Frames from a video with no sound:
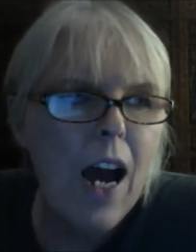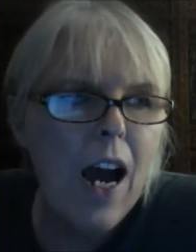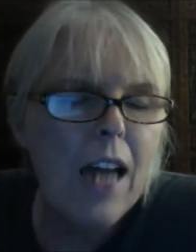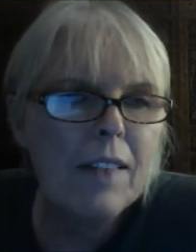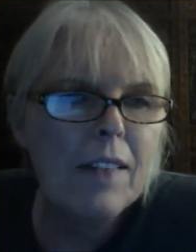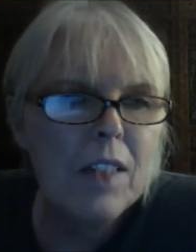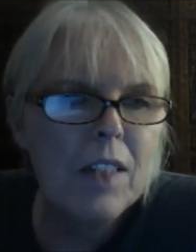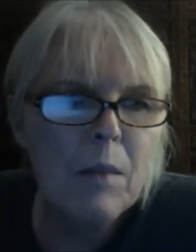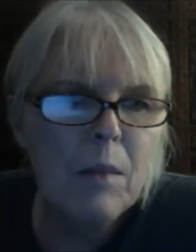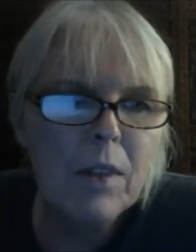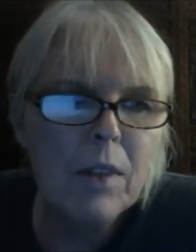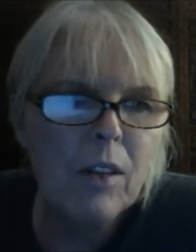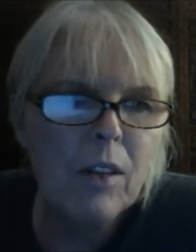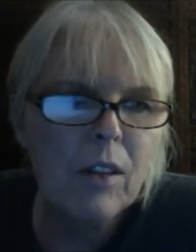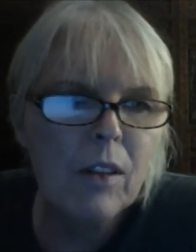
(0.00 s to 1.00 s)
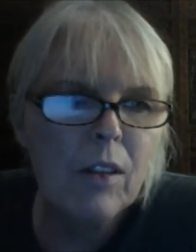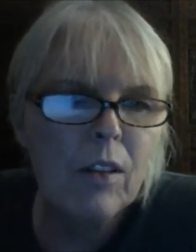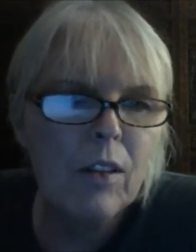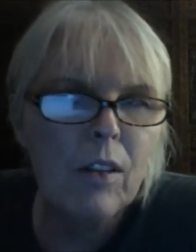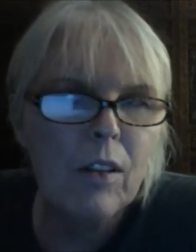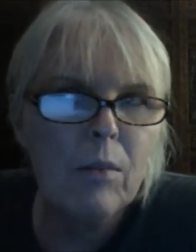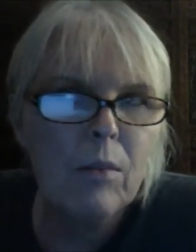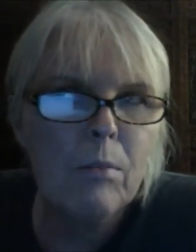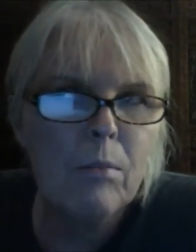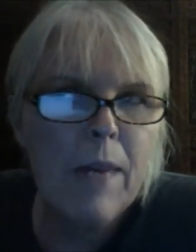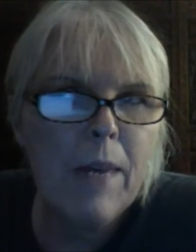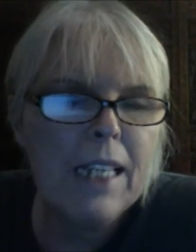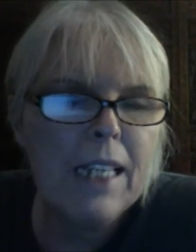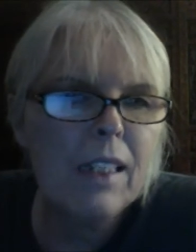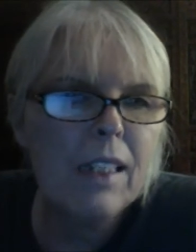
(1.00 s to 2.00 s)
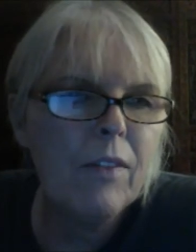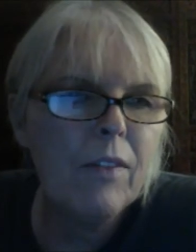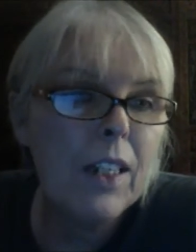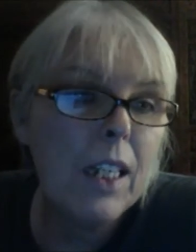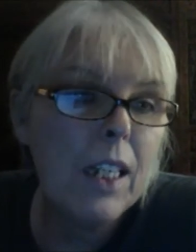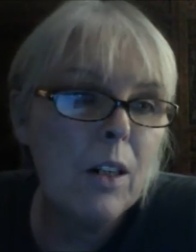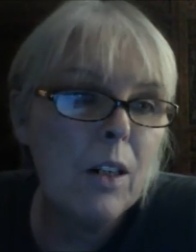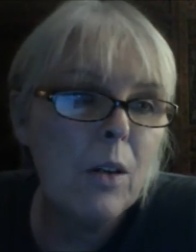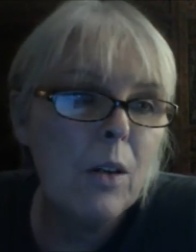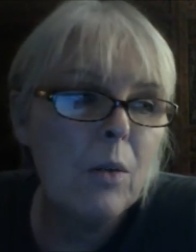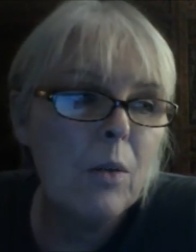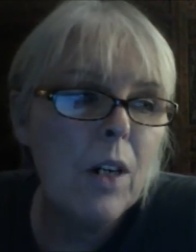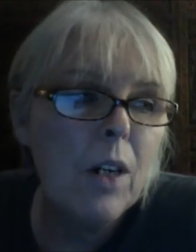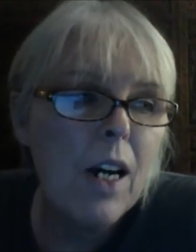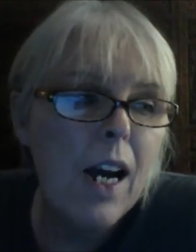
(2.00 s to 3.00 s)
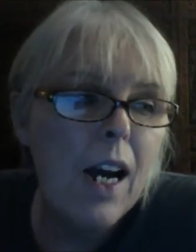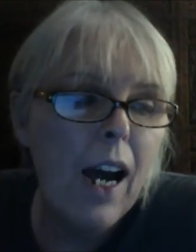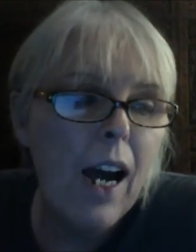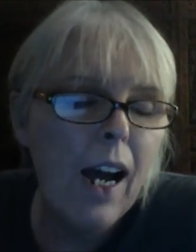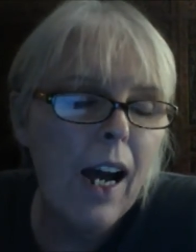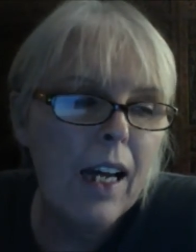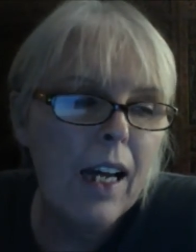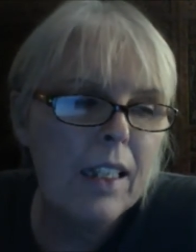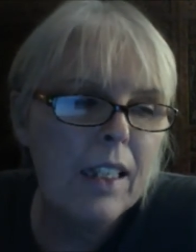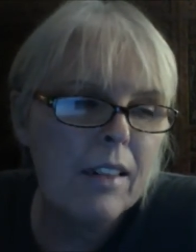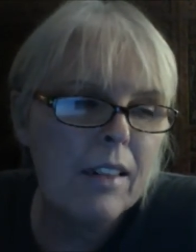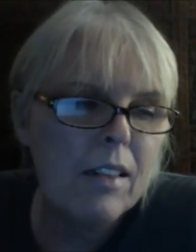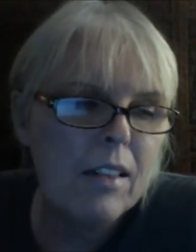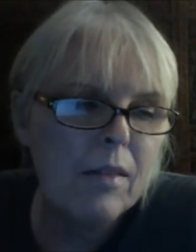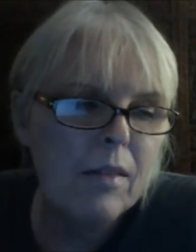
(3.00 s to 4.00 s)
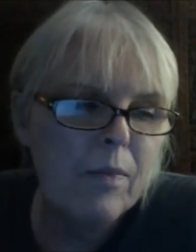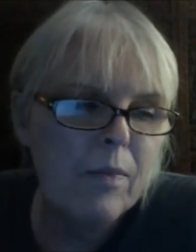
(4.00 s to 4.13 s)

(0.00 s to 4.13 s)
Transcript: and if someone makes a video and